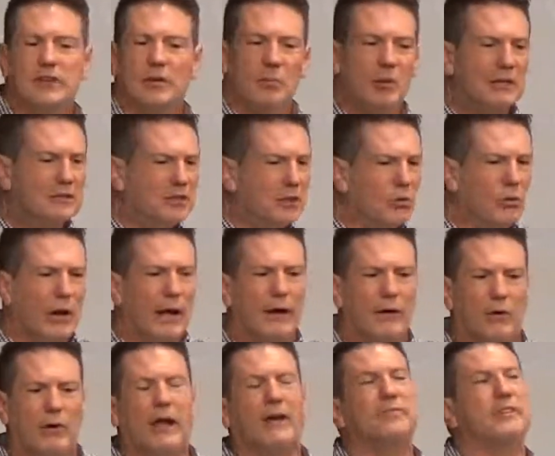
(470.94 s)
It means you and I
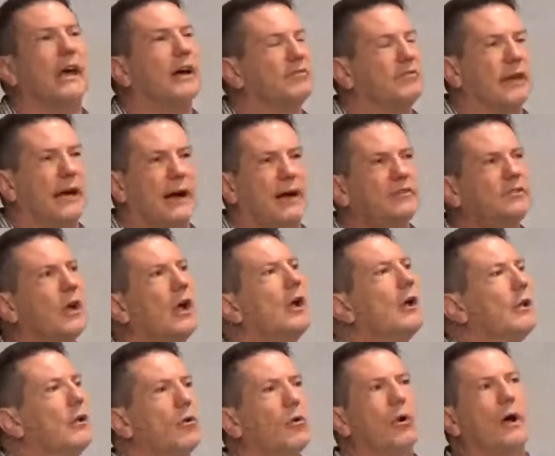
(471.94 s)
don't have to have doubts.
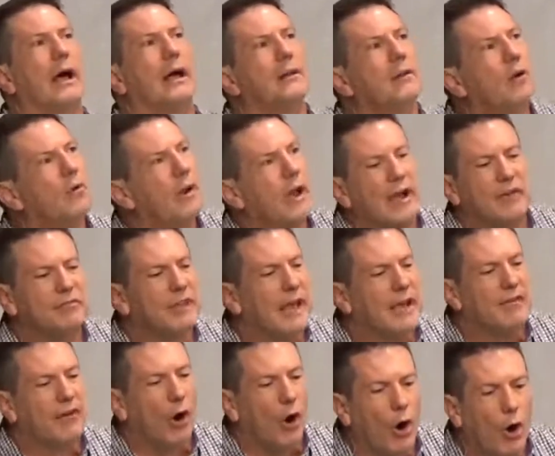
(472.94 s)
You and I don't have to
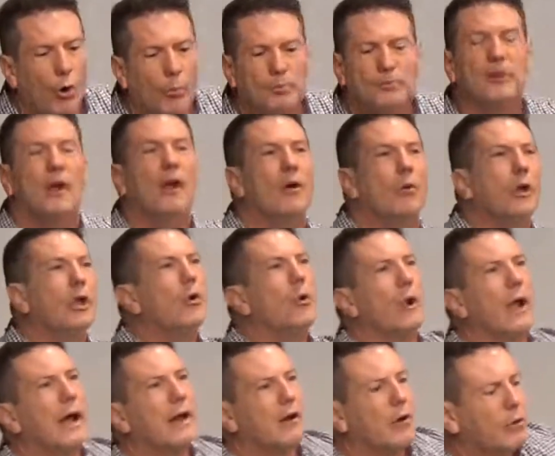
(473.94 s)
have hopes. You
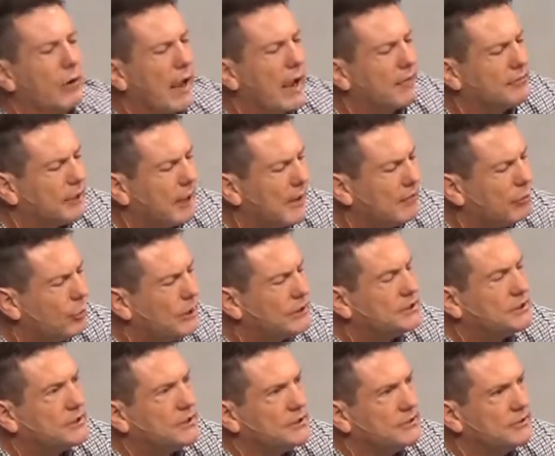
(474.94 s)
and I don't have to have
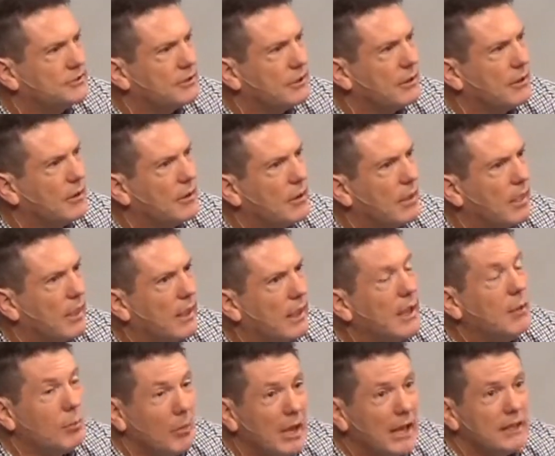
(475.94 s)
wishes.
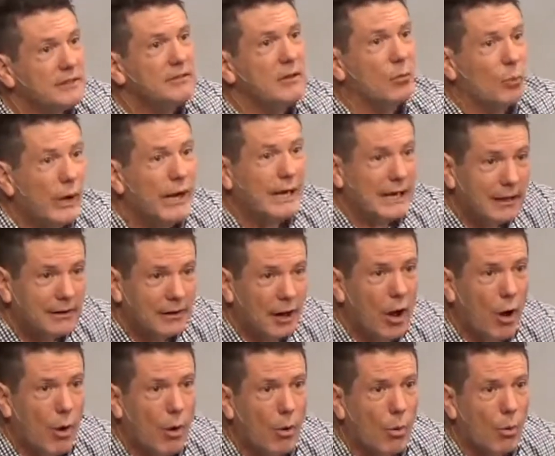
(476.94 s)
It means we can
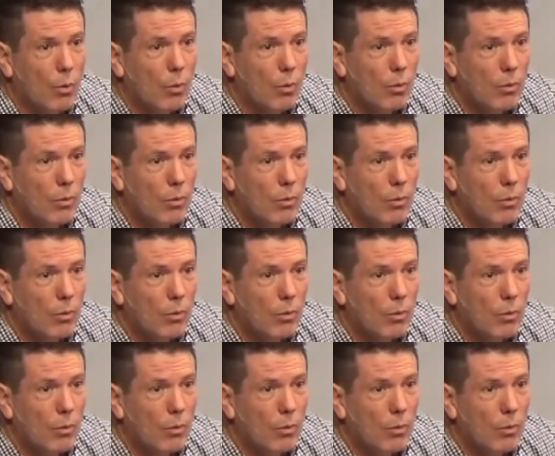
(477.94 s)
know.